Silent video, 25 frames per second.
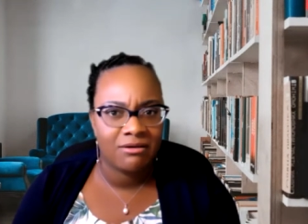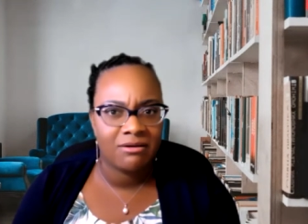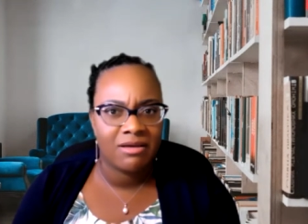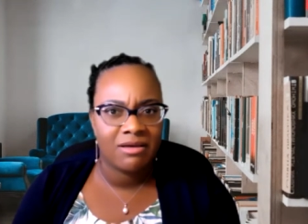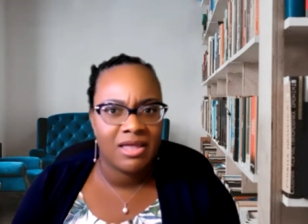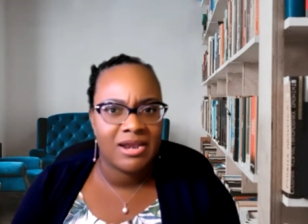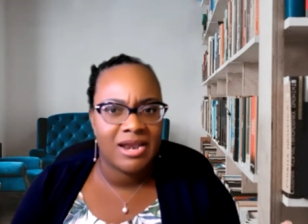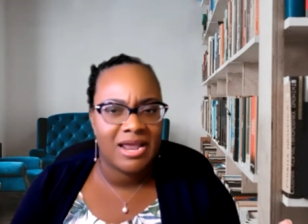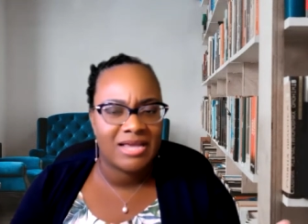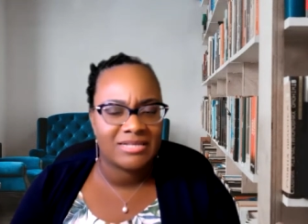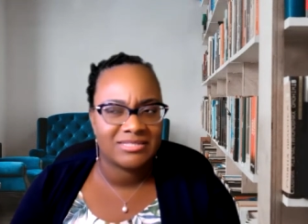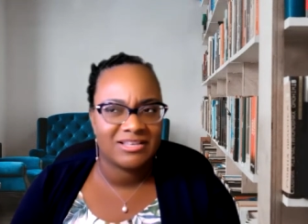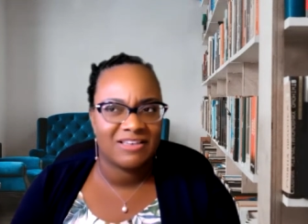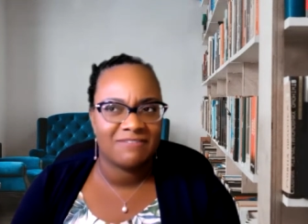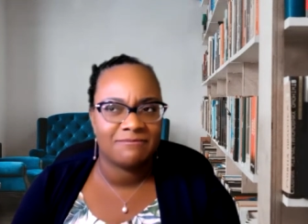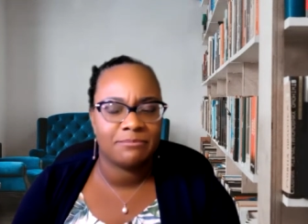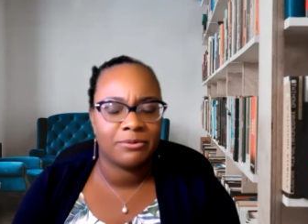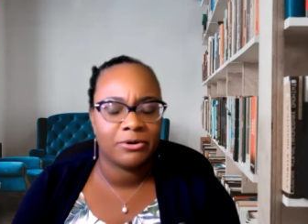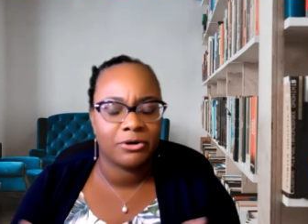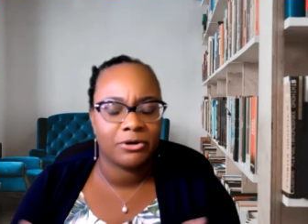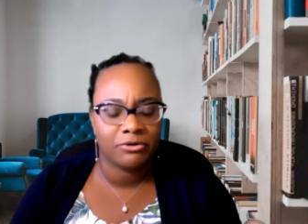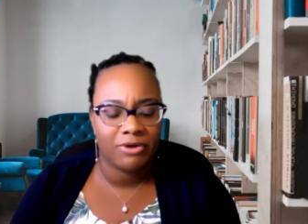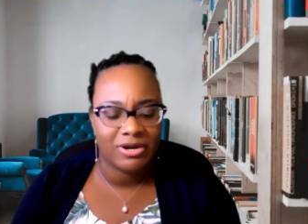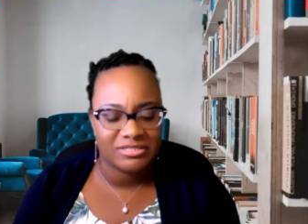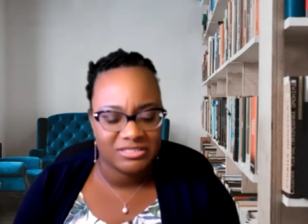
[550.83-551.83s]
And as I
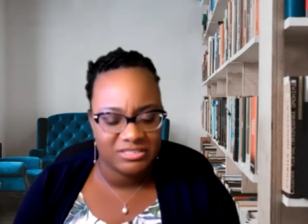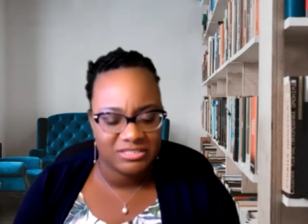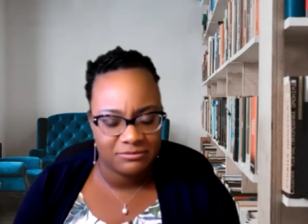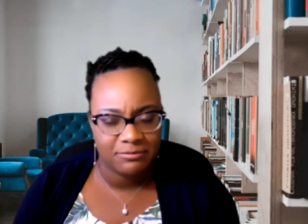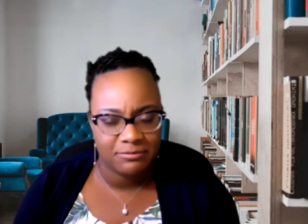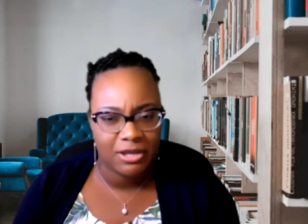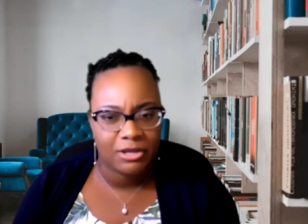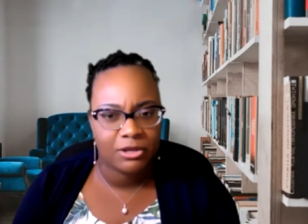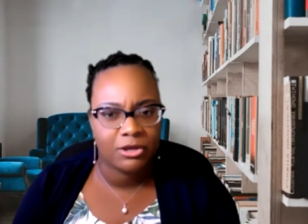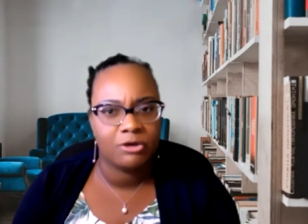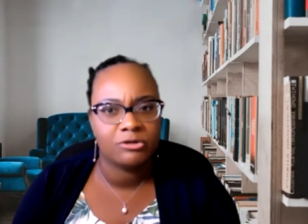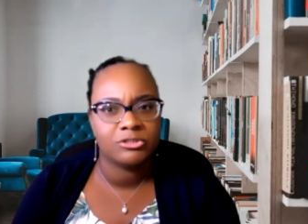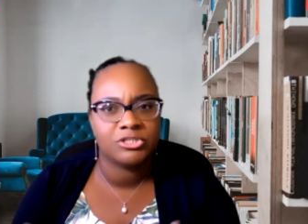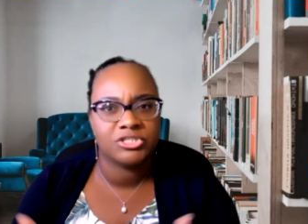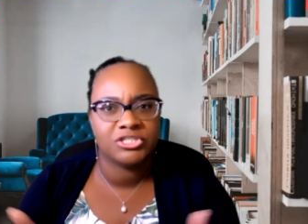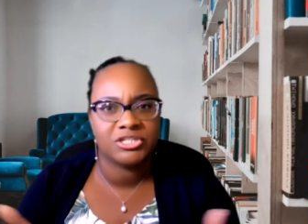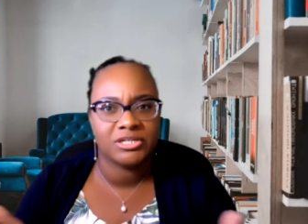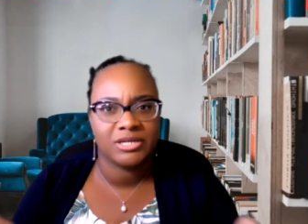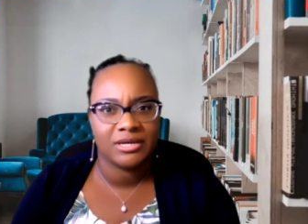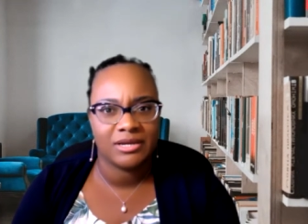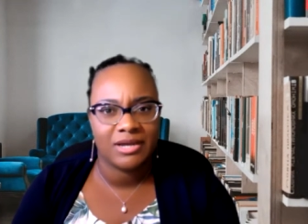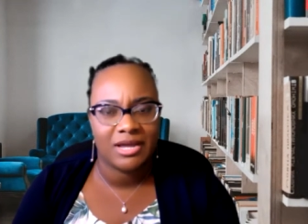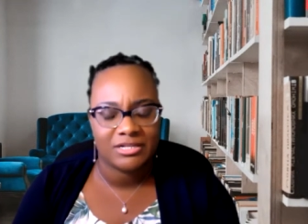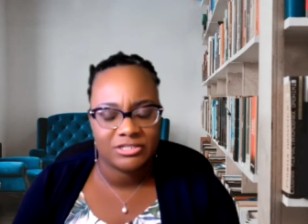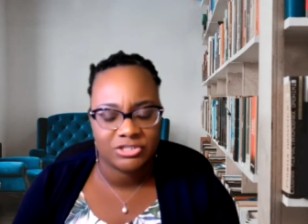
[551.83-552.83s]
progressed in my coaching
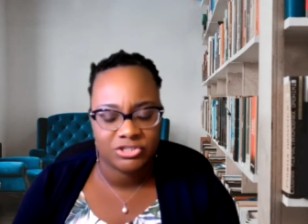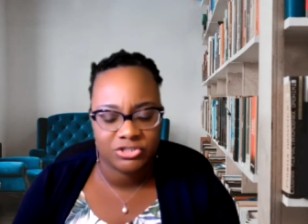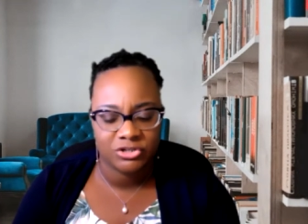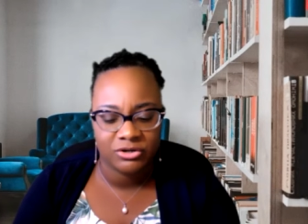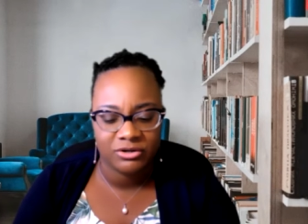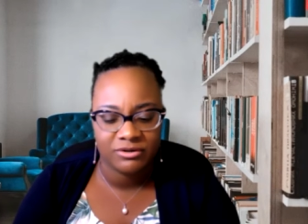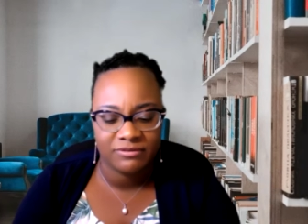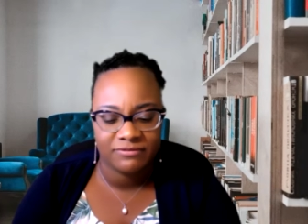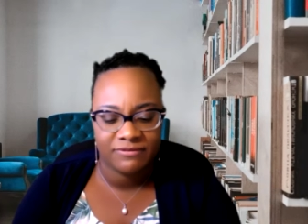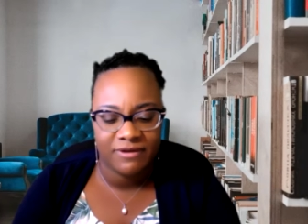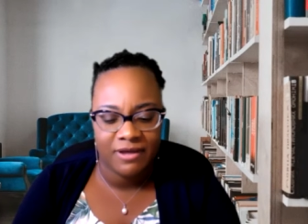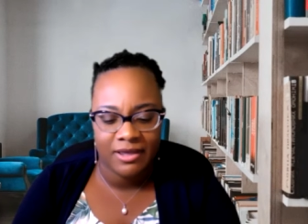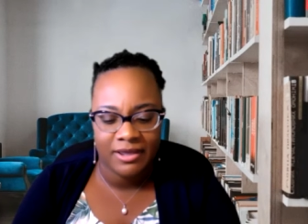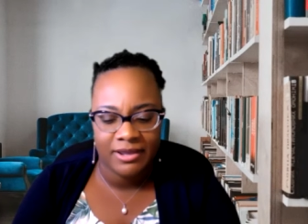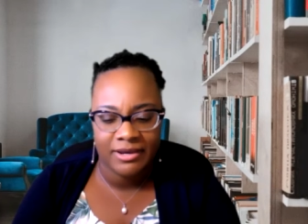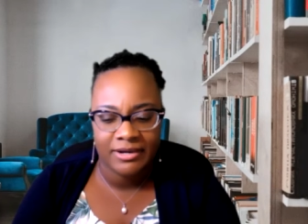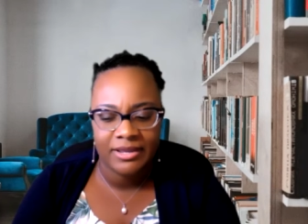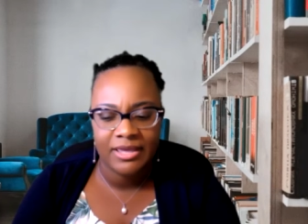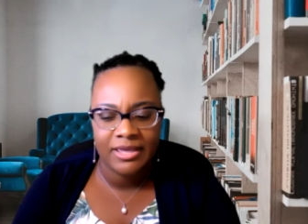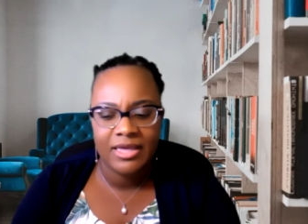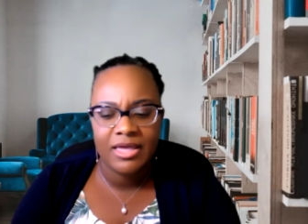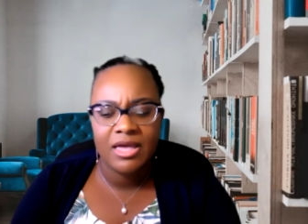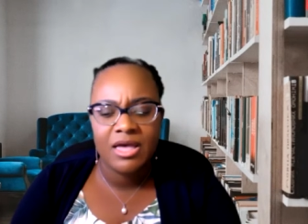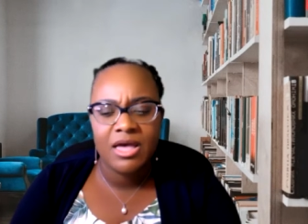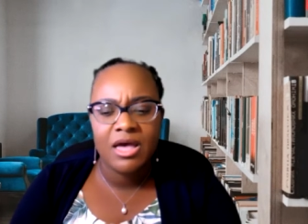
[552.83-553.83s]
and got certified,
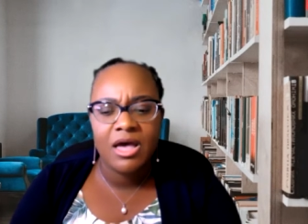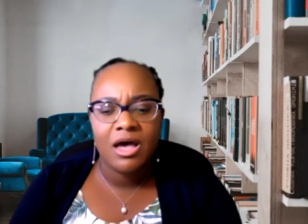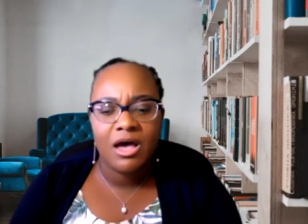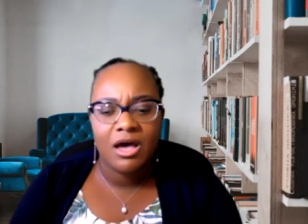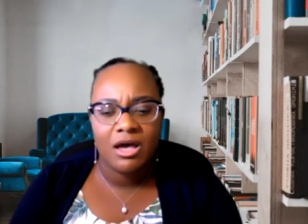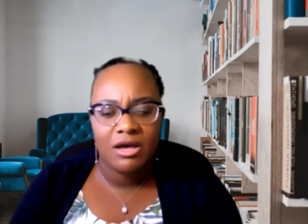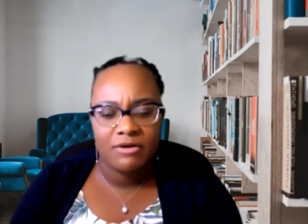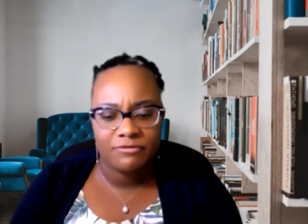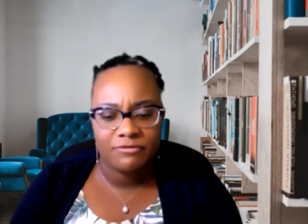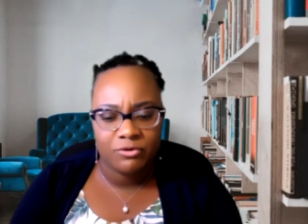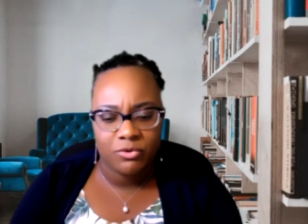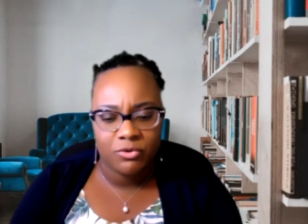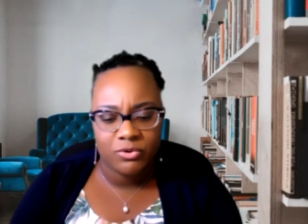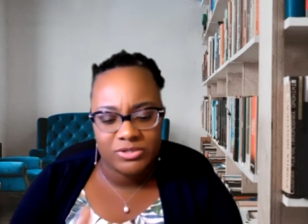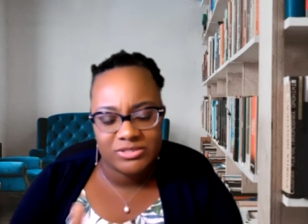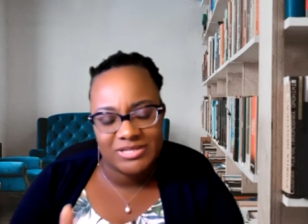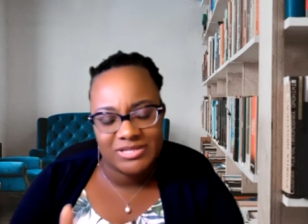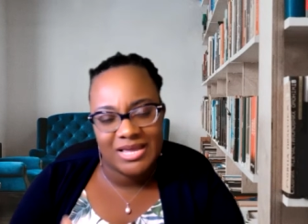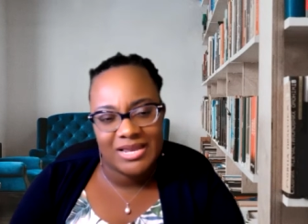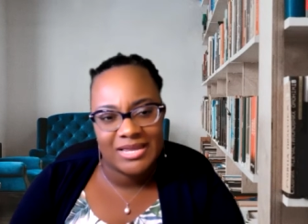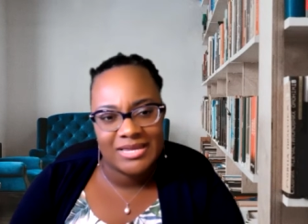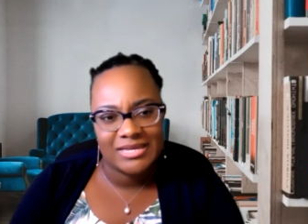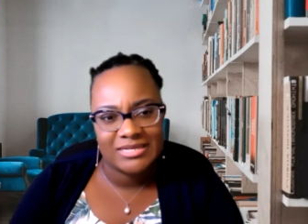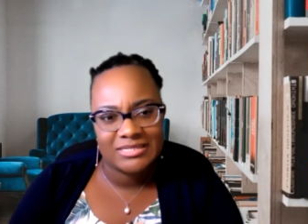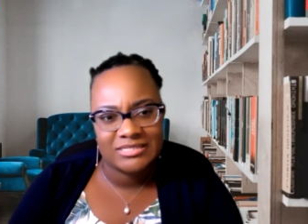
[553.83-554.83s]
of course,
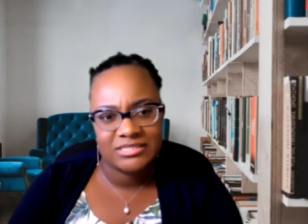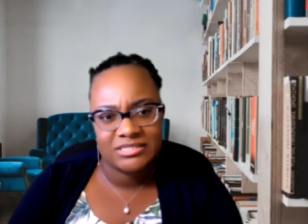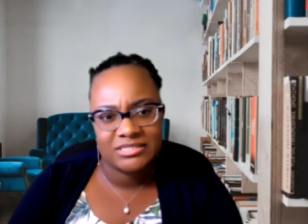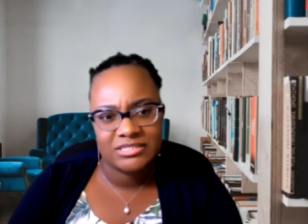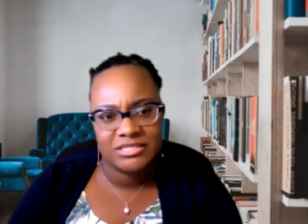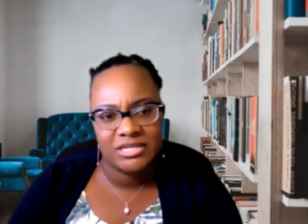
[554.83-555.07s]
that has